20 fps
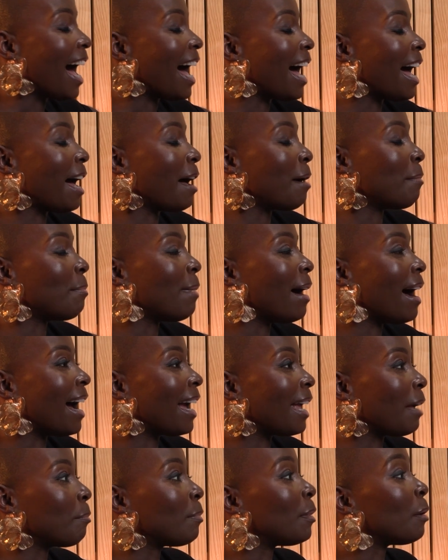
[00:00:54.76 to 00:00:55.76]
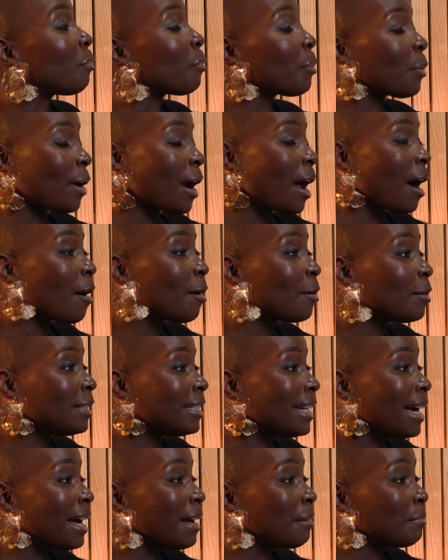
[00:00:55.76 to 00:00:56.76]
I am the
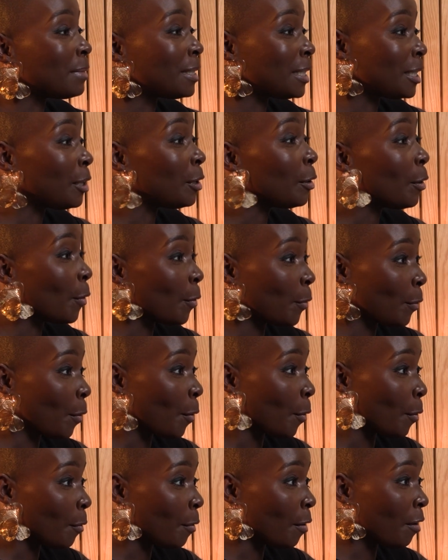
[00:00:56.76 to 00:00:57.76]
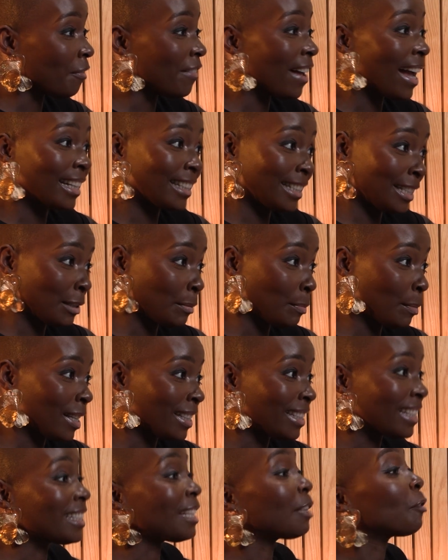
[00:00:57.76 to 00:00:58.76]
proud COO of Actor
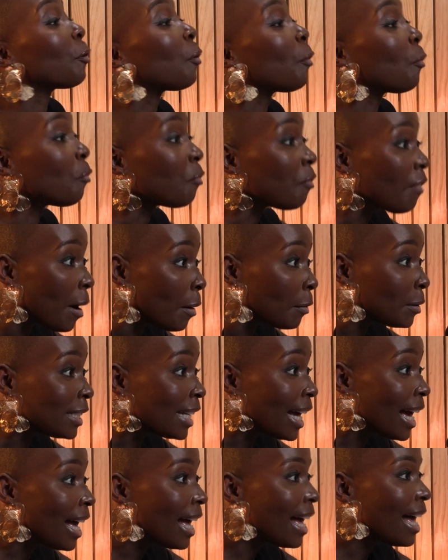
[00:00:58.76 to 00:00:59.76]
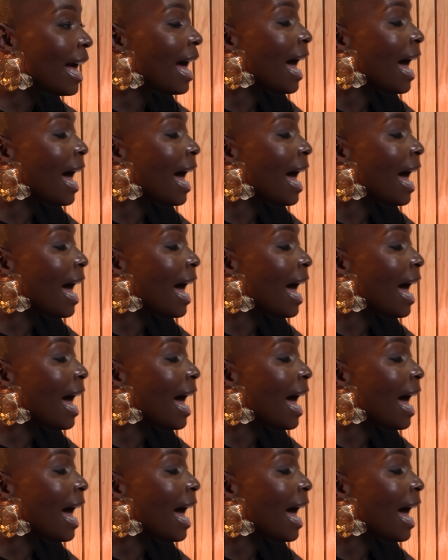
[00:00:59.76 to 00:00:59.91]
Spaces and co-founder.